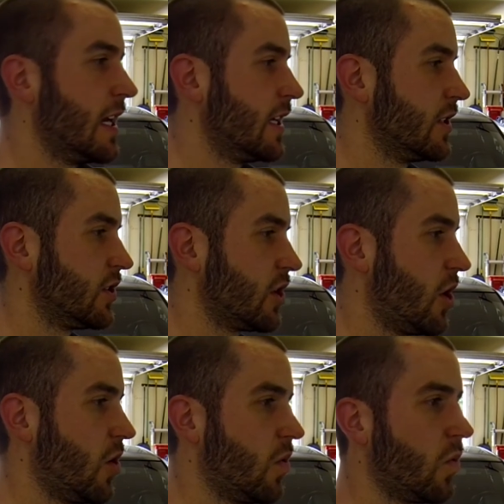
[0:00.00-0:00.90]

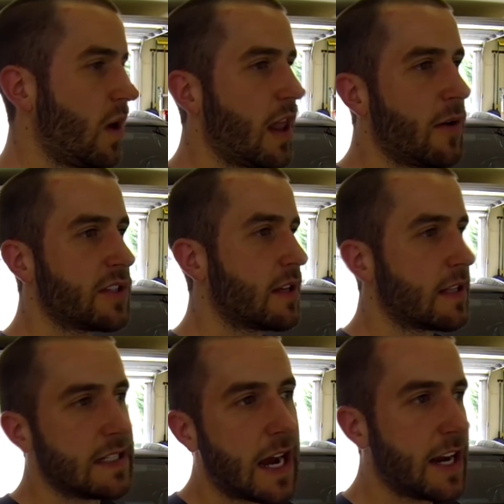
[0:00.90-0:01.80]
So while I was on
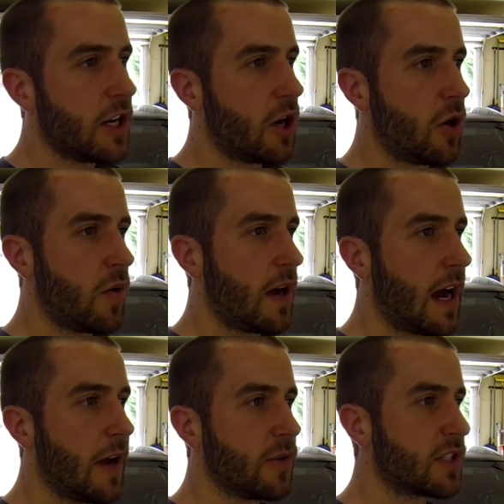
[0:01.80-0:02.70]
the dyno,
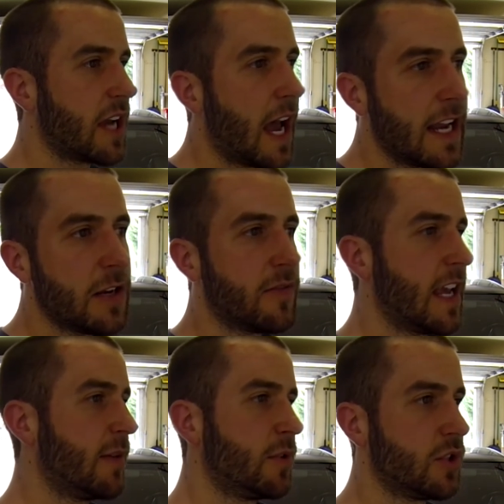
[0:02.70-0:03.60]
I was kind of
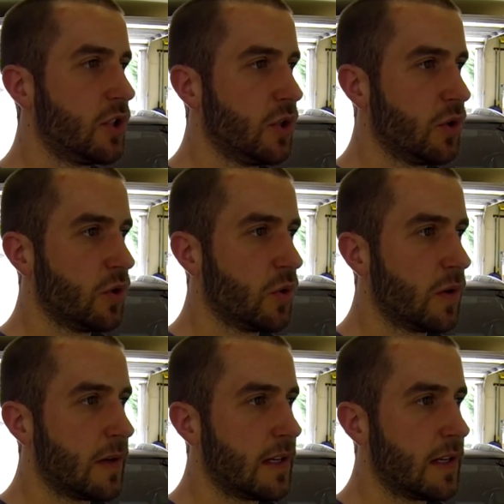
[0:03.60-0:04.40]
able to